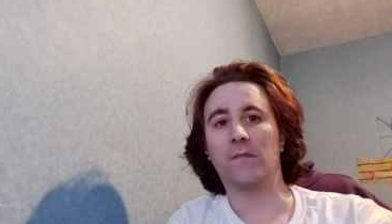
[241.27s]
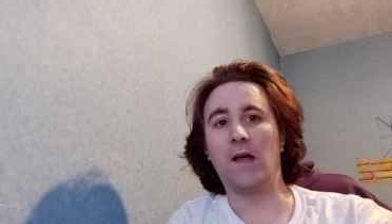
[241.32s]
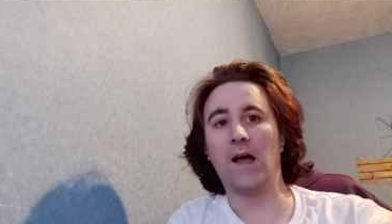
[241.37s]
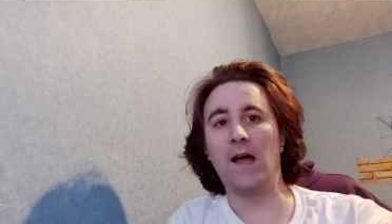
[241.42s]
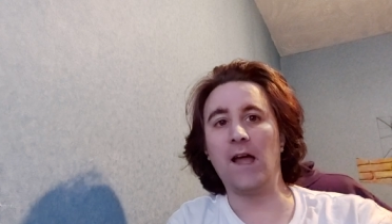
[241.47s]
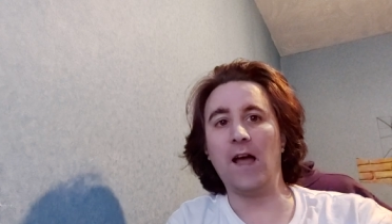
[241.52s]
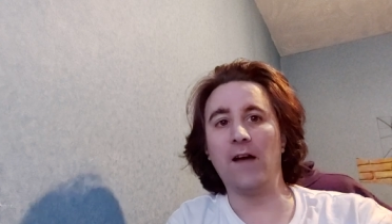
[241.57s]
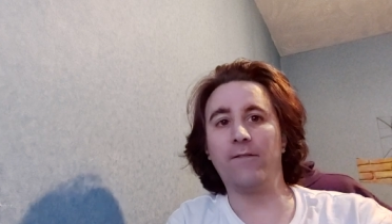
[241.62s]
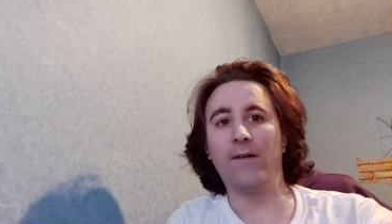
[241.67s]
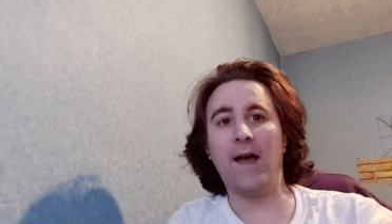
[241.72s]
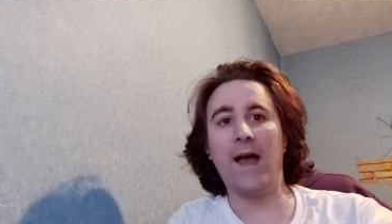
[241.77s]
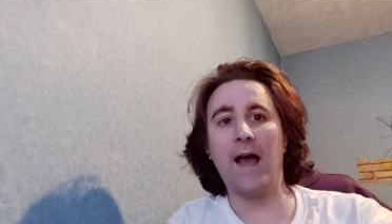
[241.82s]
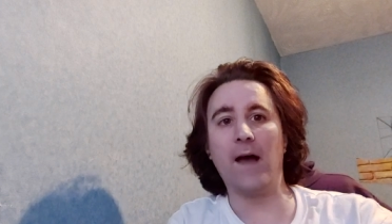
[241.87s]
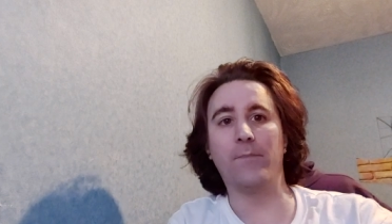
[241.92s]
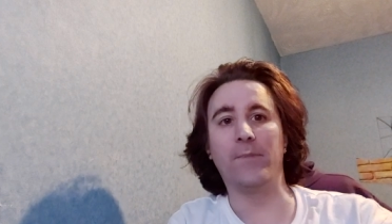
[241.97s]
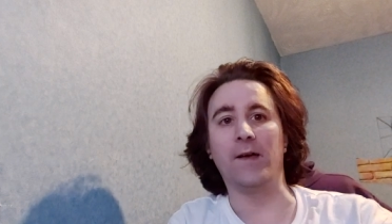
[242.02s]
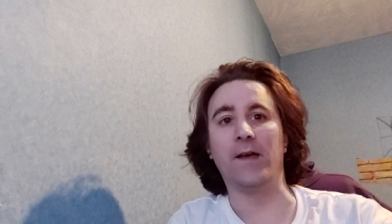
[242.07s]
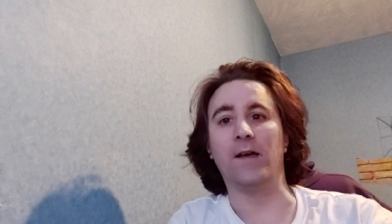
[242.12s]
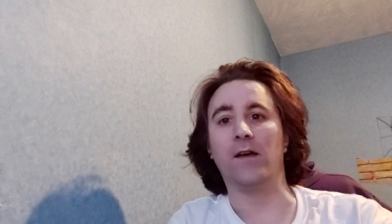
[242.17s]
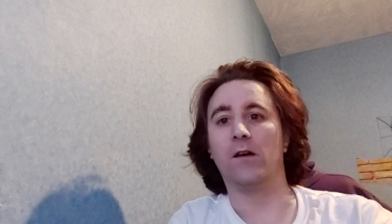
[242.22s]
I have a
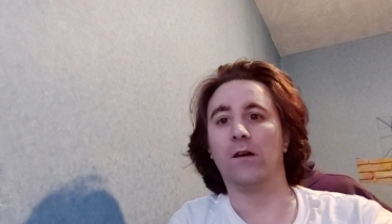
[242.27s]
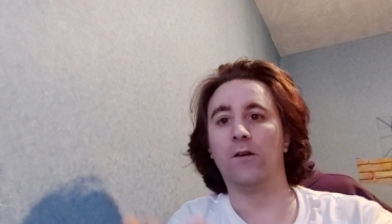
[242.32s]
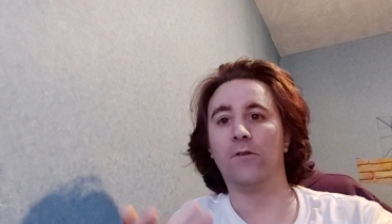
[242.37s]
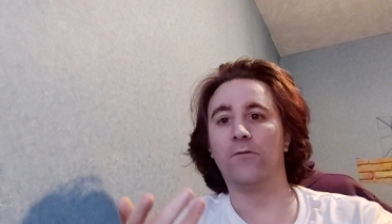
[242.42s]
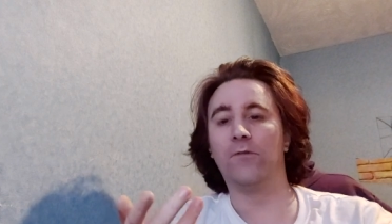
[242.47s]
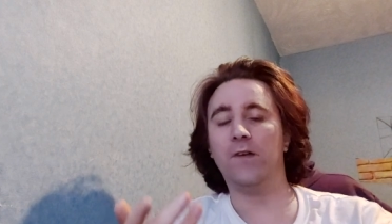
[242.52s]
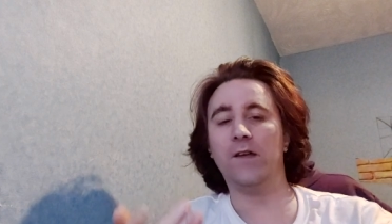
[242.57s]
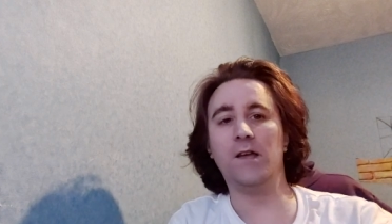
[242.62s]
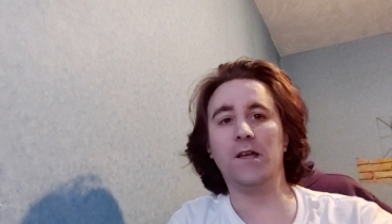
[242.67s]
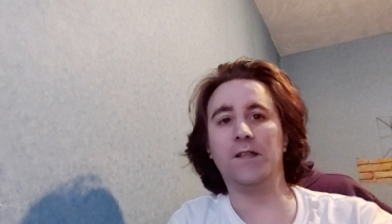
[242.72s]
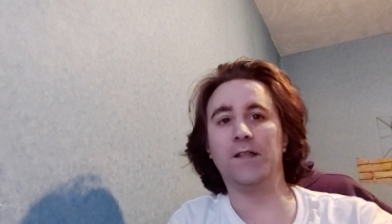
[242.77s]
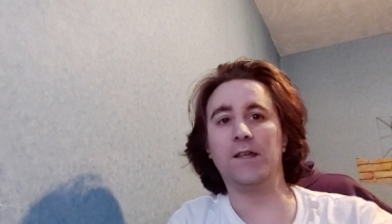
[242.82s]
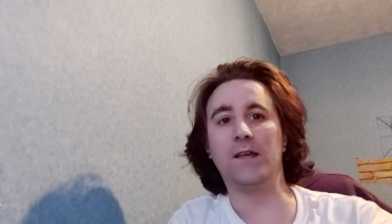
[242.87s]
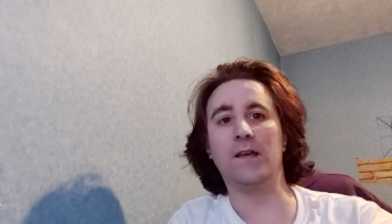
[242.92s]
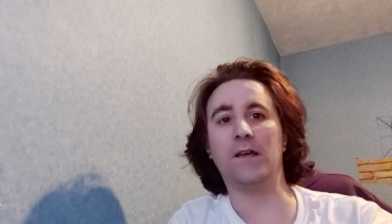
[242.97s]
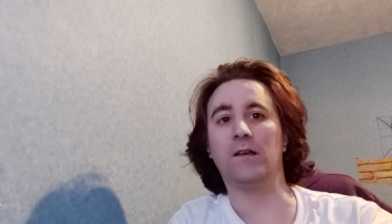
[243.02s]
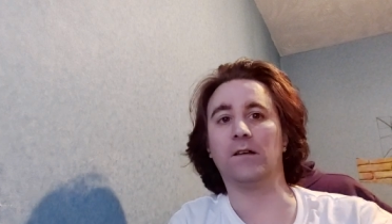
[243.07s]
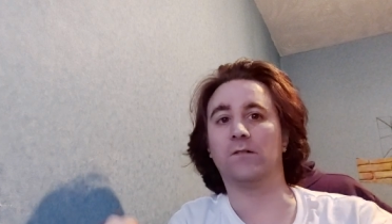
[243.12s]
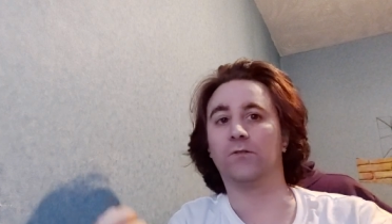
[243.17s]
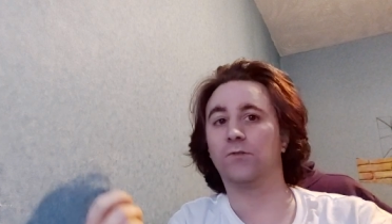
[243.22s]
habit of
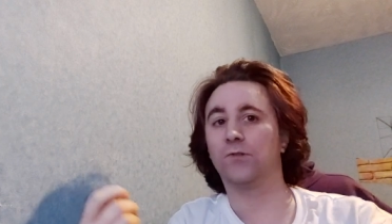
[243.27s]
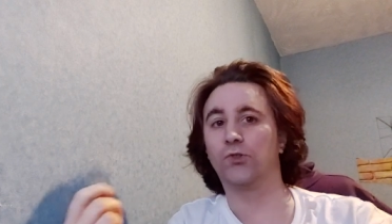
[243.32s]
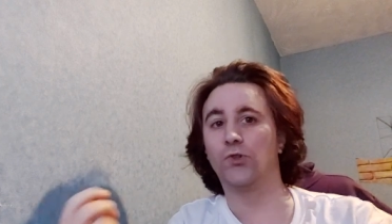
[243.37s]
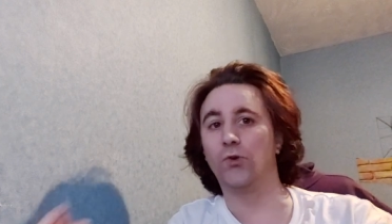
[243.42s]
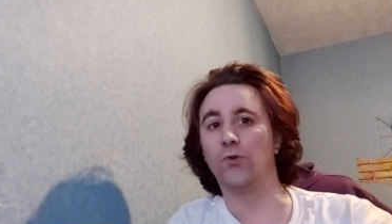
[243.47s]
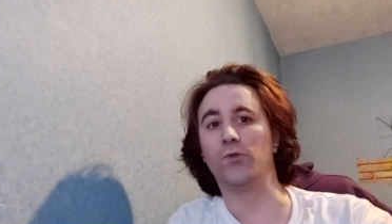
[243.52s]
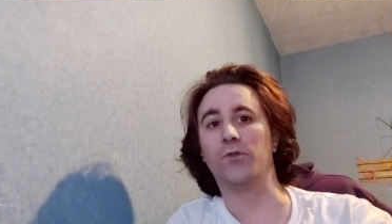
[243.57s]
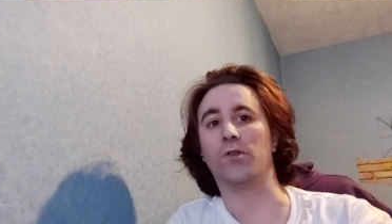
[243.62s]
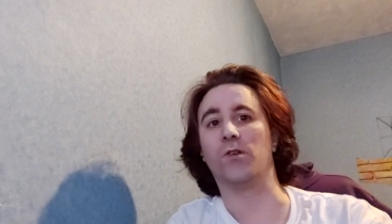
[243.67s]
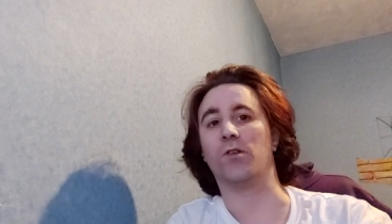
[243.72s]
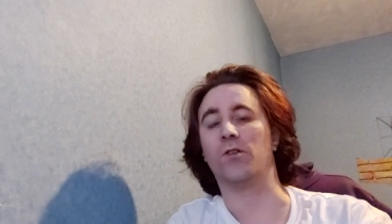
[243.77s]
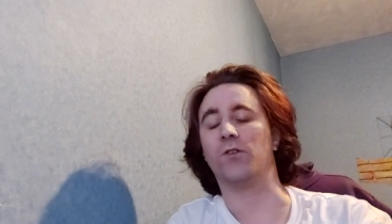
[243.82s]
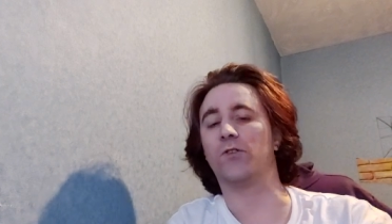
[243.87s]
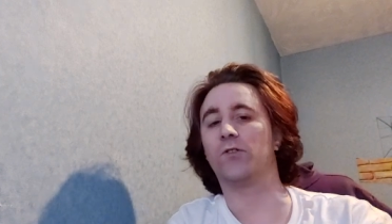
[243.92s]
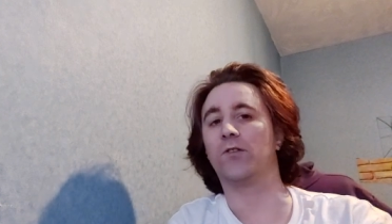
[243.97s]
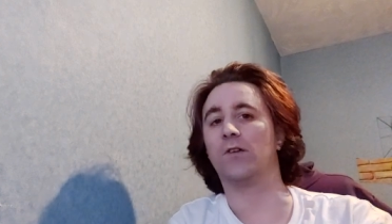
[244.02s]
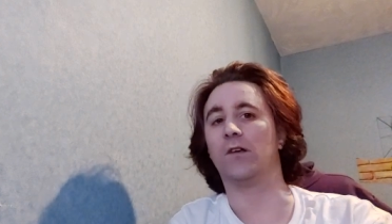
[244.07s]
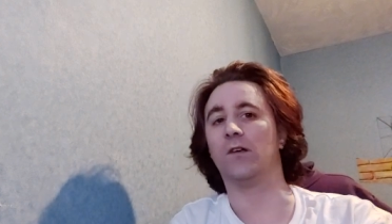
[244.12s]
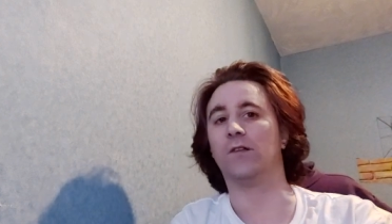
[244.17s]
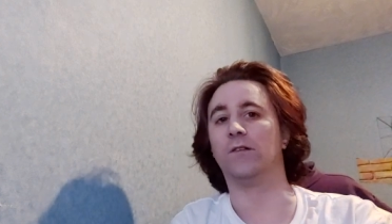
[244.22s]
eating
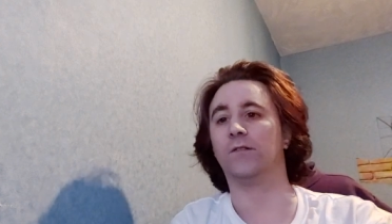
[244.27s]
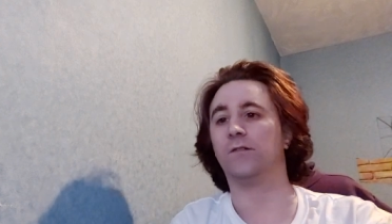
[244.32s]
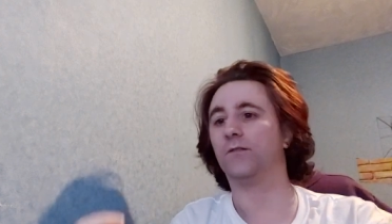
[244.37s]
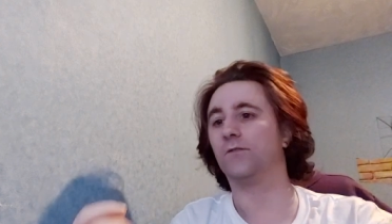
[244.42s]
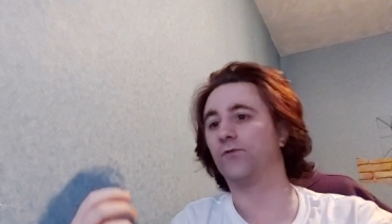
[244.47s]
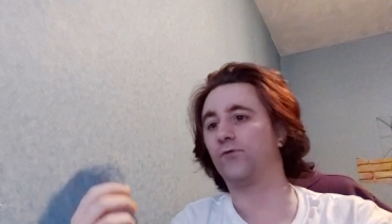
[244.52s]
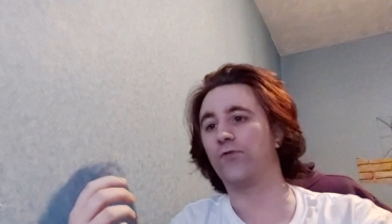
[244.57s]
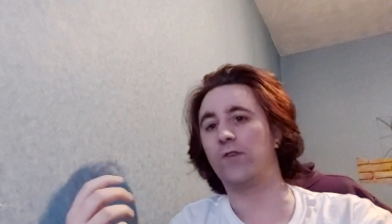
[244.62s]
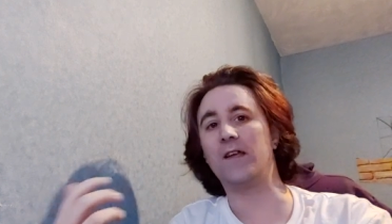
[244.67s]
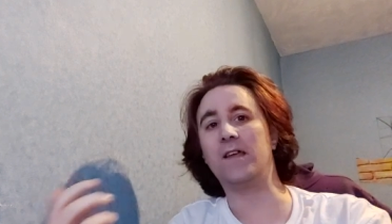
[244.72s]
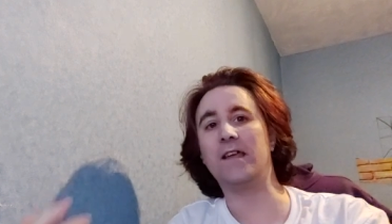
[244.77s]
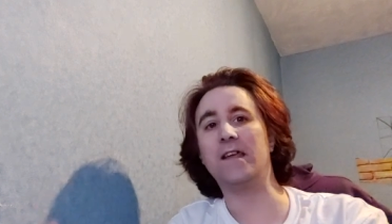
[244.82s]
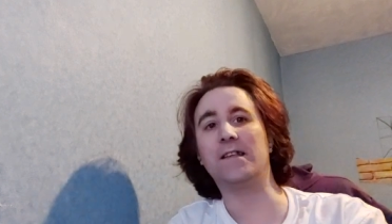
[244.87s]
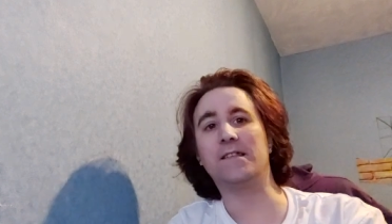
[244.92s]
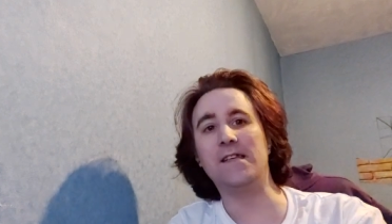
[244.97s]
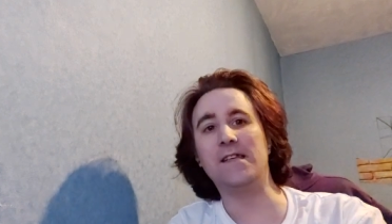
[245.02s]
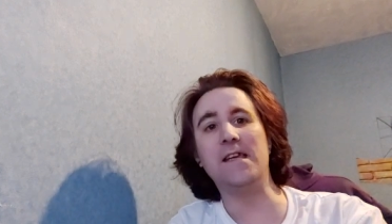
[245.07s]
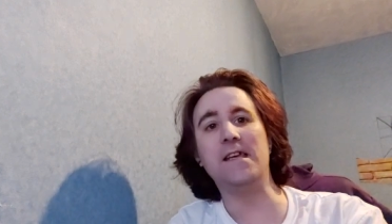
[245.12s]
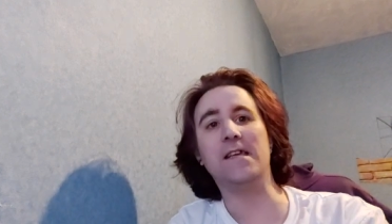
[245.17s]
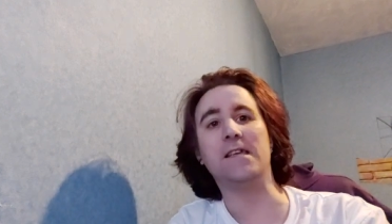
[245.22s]
soothers and
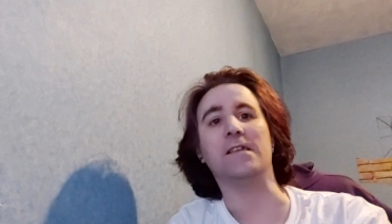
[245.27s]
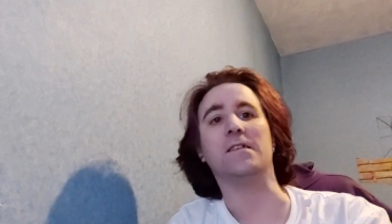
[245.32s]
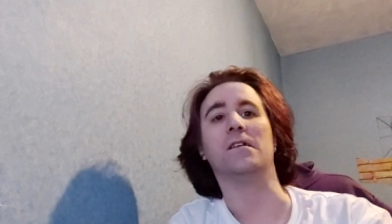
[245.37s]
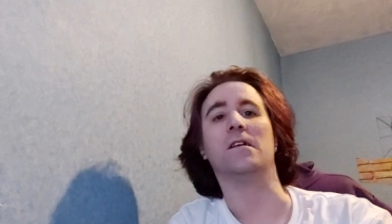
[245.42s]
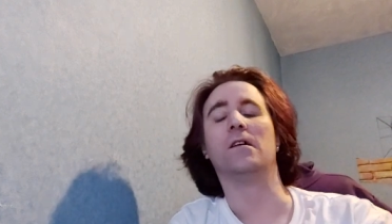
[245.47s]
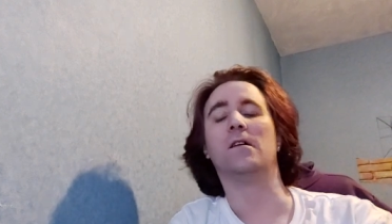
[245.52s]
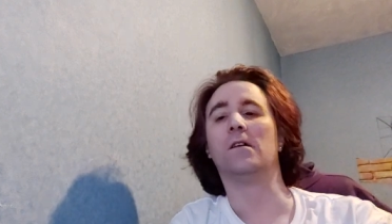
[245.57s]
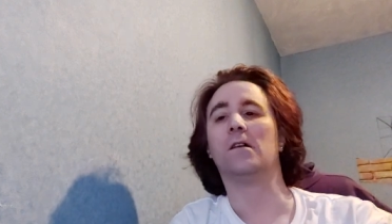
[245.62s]
drinking tea.